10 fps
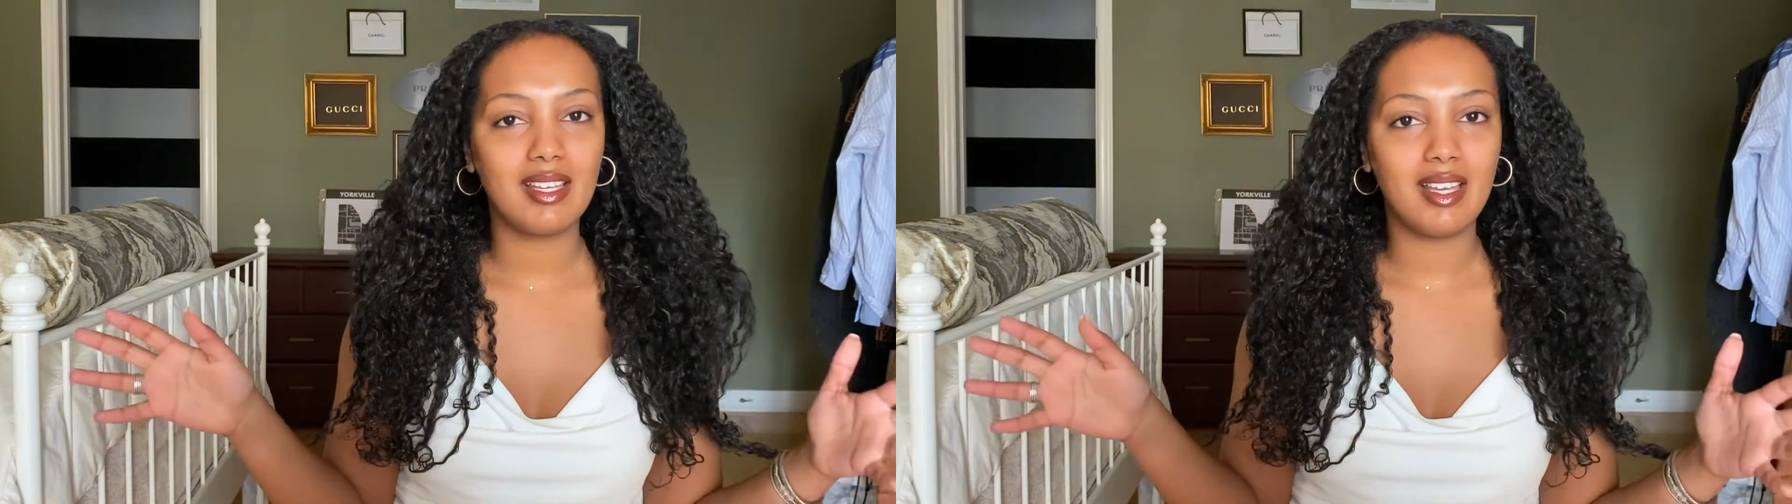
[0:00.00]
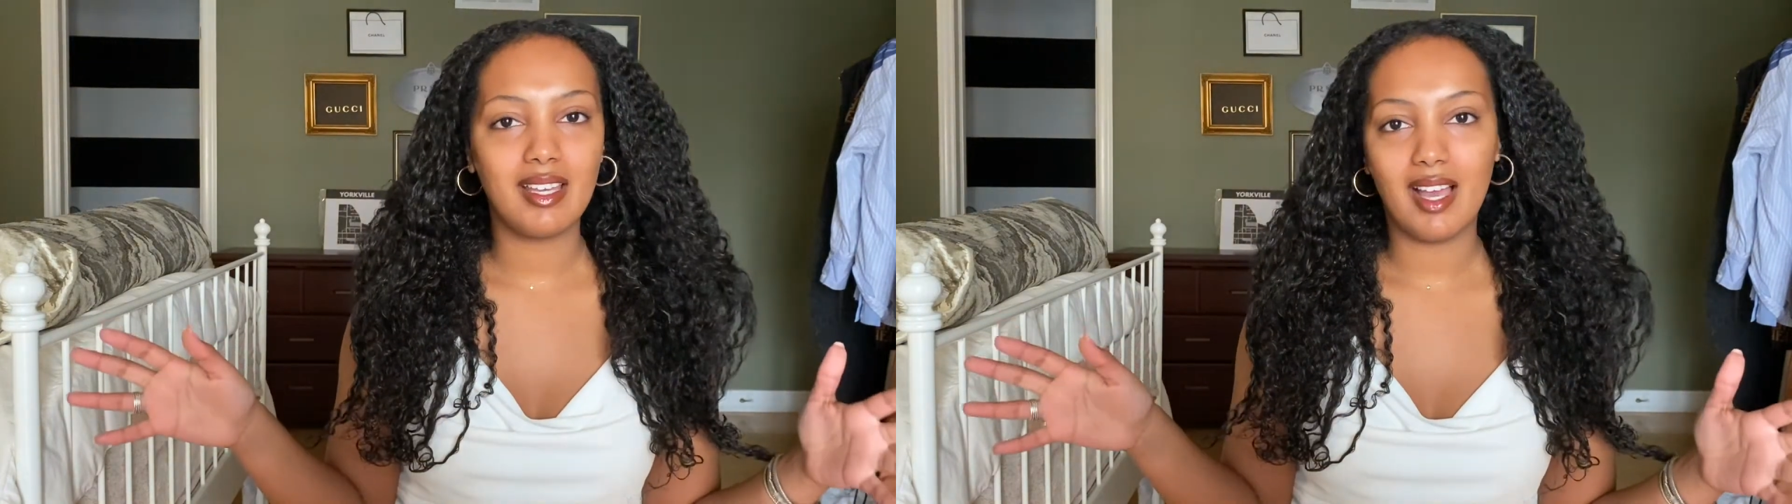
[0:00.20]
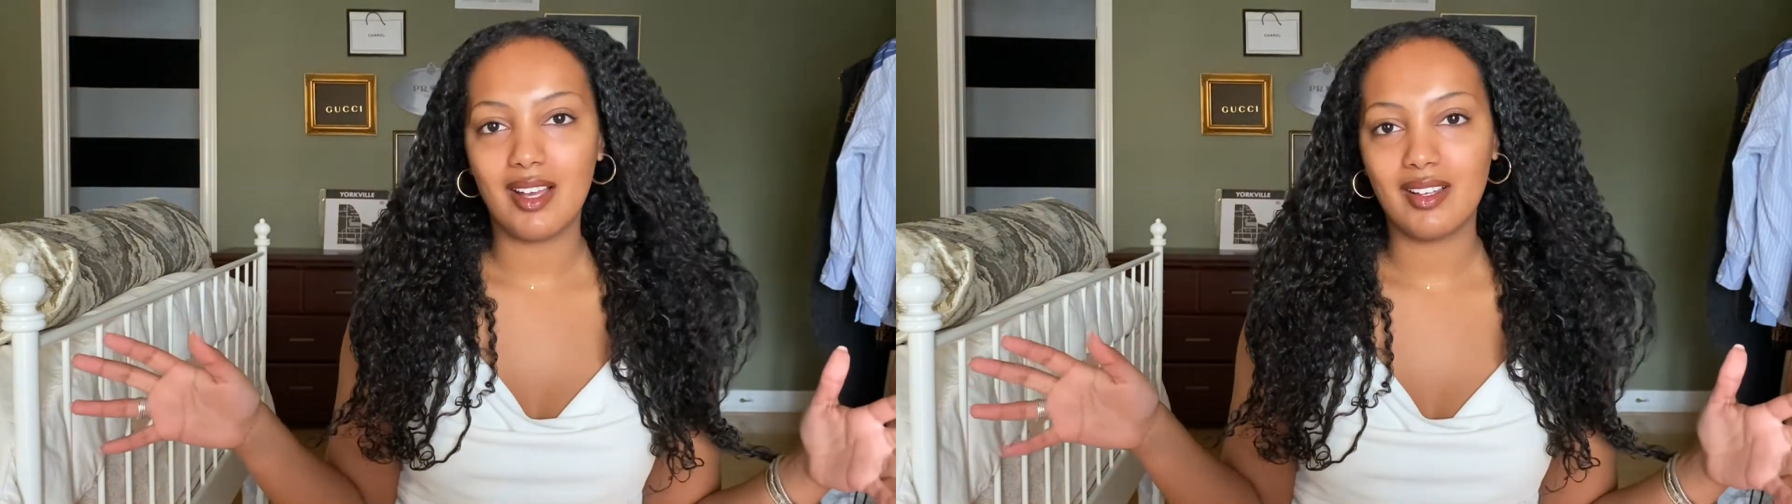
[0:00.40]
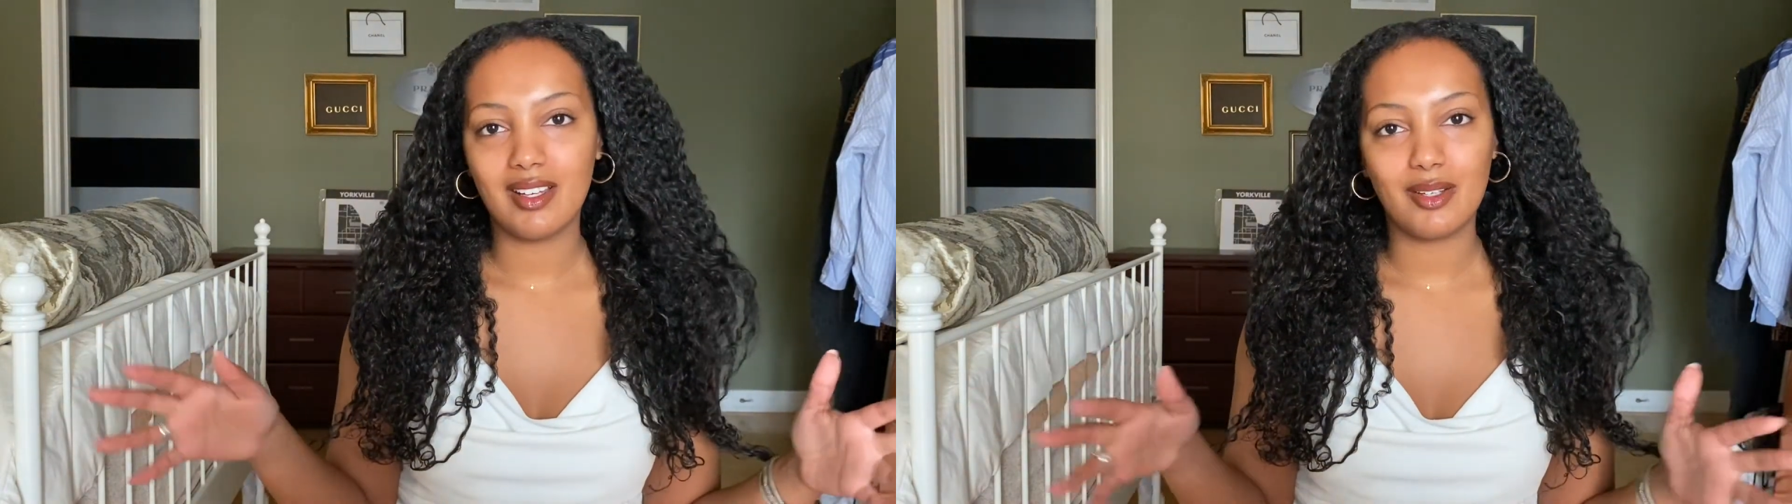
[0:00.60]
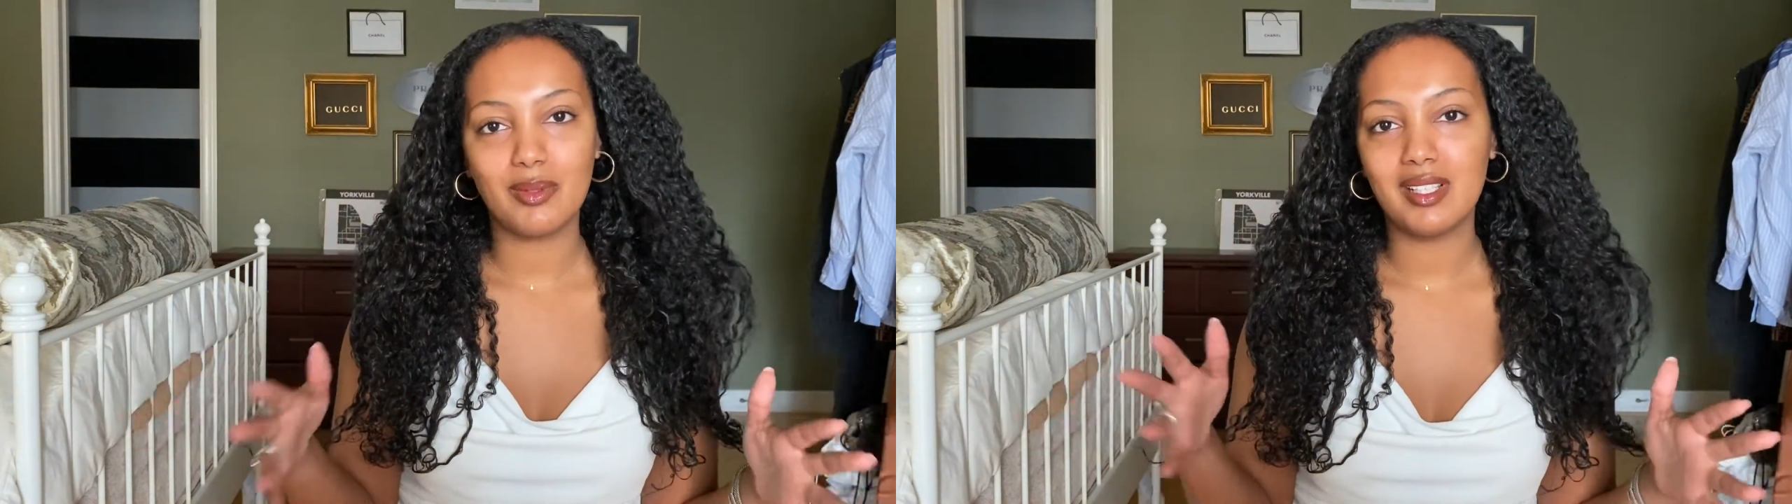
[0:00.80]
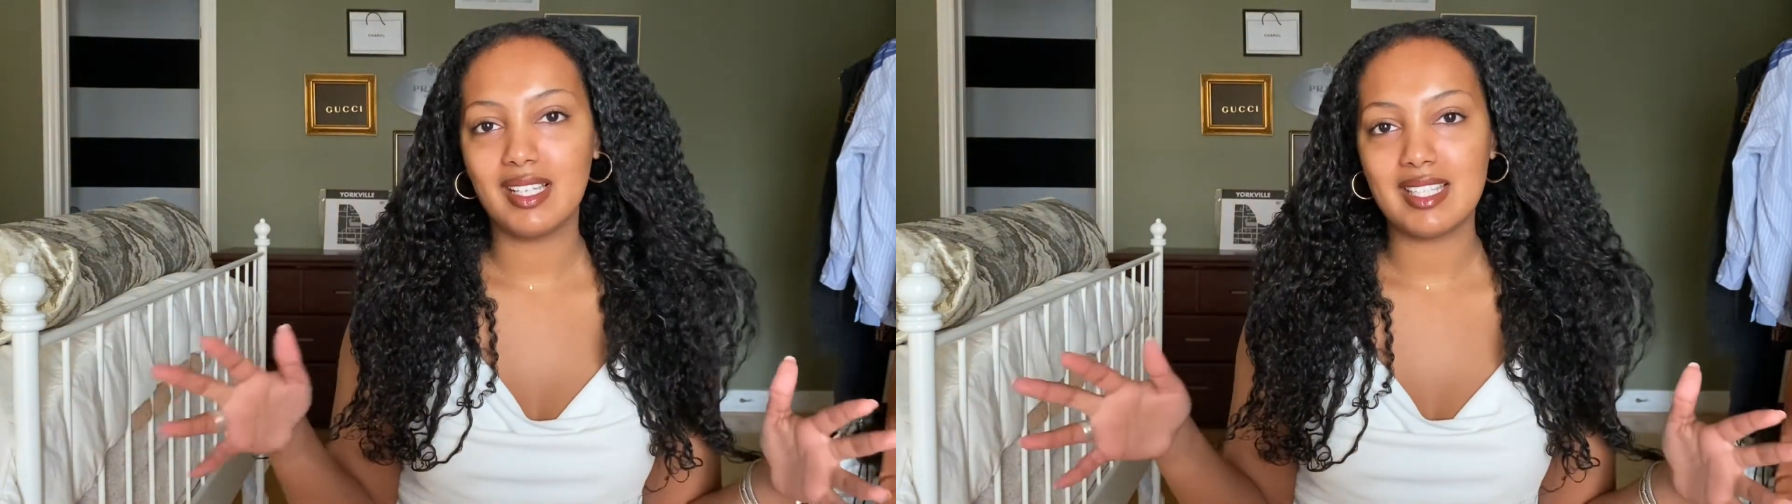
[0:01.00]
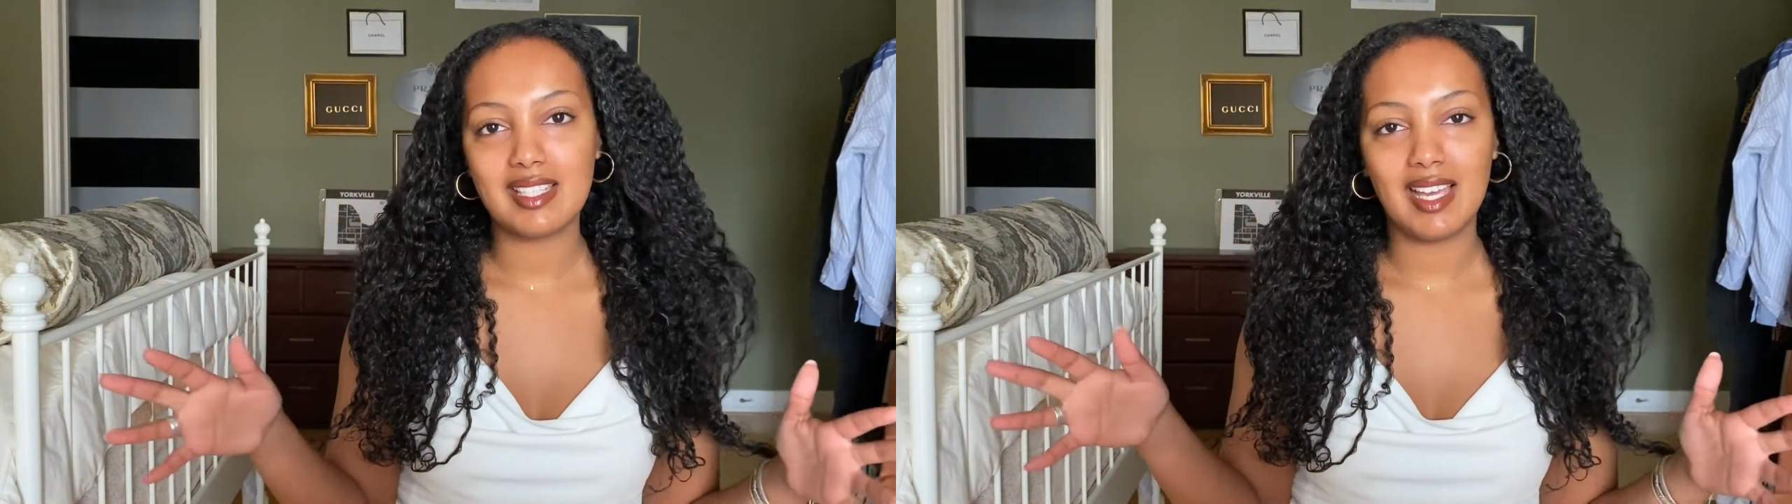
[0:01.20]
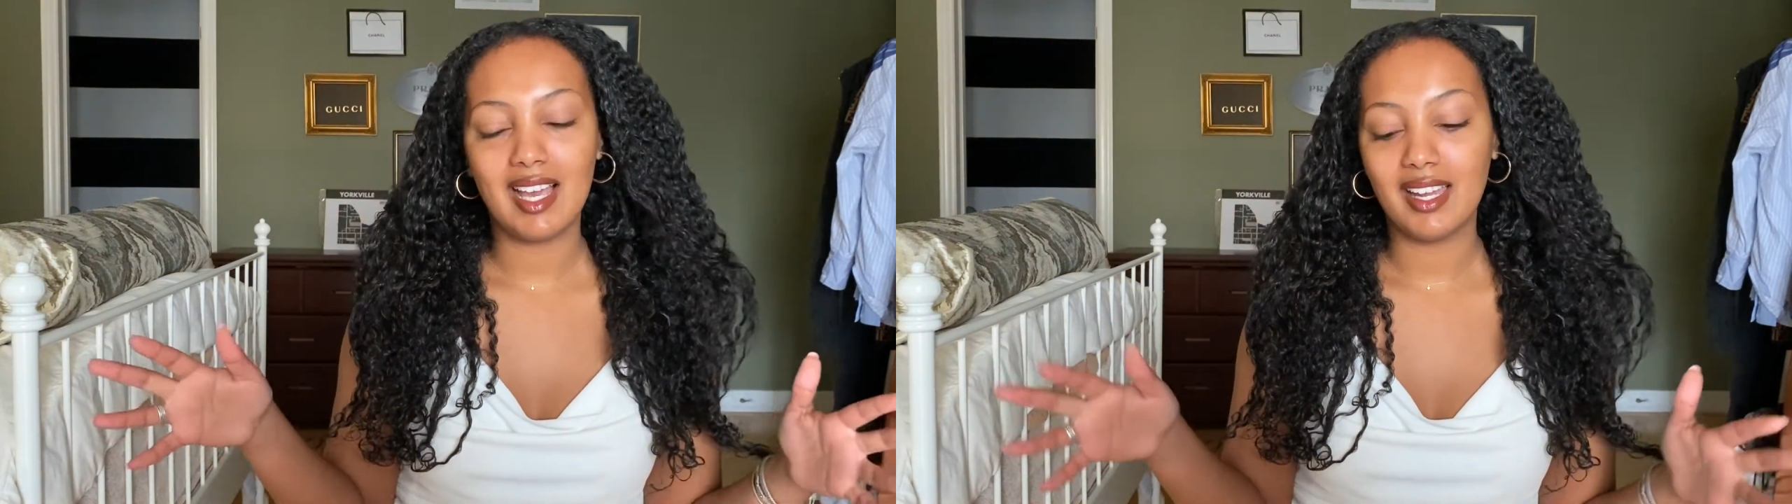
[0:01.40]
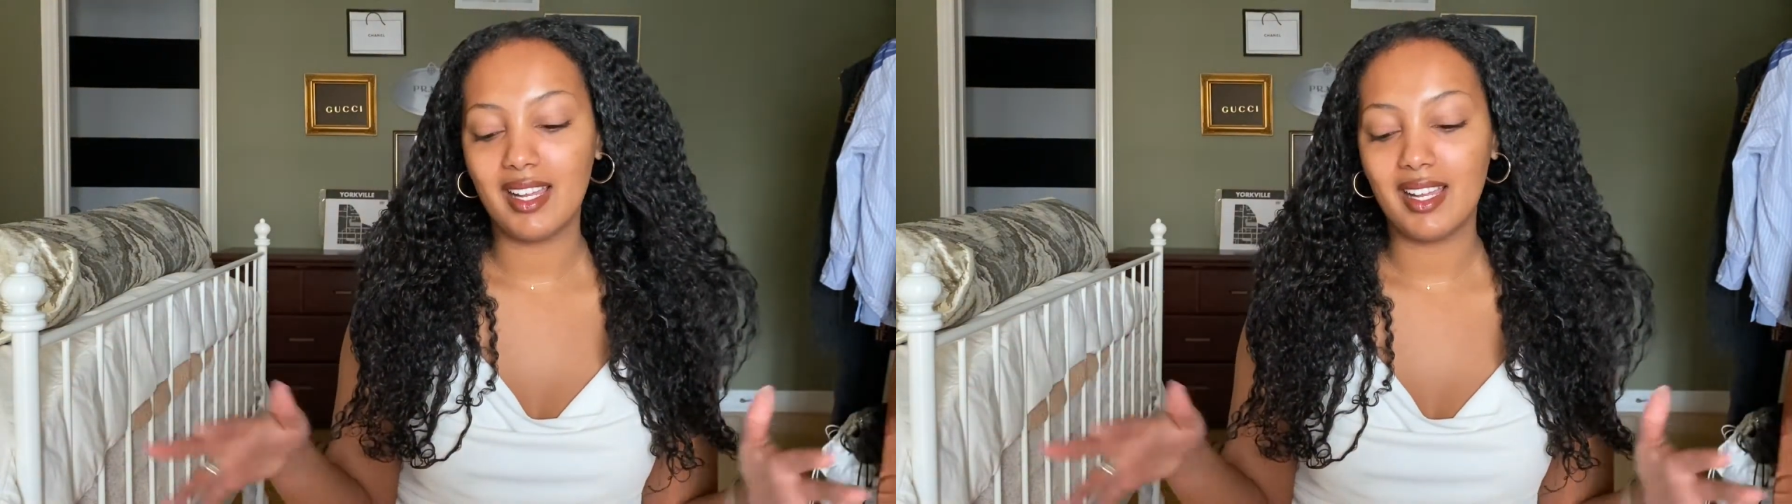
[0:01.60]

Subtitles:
yeah, I realized I had it.